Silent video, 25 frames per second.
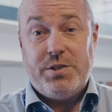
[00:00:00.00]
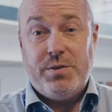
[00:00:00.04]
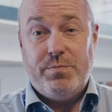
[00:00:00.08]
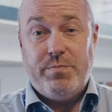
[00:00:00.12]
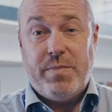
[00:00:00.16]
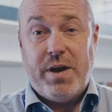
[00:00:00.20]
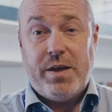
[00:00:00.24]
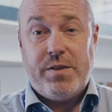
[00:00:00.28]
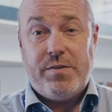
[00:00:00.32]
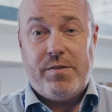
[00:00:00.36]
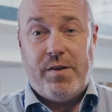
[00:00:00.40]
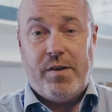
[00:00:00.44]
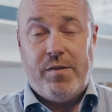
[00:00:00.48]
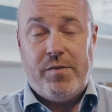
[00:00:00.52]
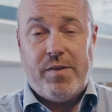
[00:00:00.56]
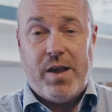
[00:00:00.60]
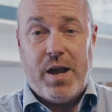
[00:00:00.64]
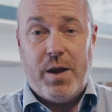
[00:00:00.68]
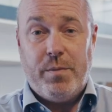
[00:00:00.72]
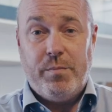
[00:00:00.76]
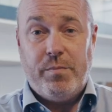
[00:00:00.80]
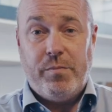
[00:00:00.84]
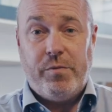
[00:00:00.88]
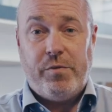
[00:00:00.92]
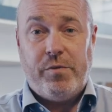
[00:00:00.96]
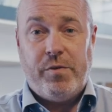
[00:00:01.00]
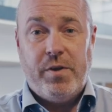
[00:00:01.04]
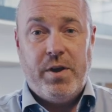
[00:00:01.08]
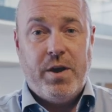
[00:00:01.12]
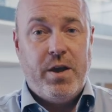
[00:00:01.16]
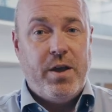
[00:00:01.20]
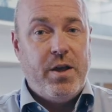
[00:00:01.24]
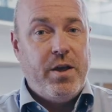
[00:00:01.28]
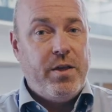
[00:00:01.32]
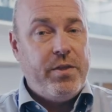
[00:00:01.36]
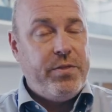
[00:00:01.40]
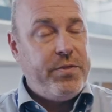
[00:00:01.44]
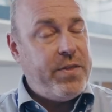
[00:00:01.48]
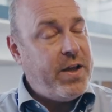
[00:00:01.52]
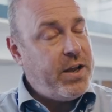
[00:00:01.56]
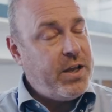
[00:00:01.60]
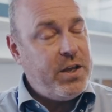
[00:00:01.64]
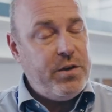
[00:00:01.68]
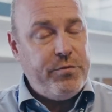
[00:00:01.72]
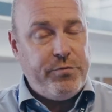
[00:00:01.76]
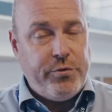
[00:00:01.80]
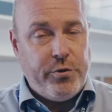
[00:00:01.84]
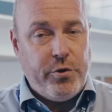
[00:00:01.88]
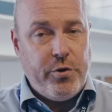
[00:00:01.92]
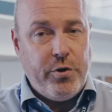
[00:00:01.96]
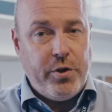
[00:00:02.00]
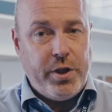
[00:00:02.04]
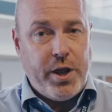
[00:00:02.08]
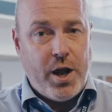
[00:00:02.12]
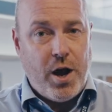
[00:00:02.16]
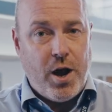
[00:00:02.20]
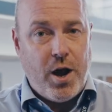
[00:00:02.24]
and Maths exams. Thank you for all your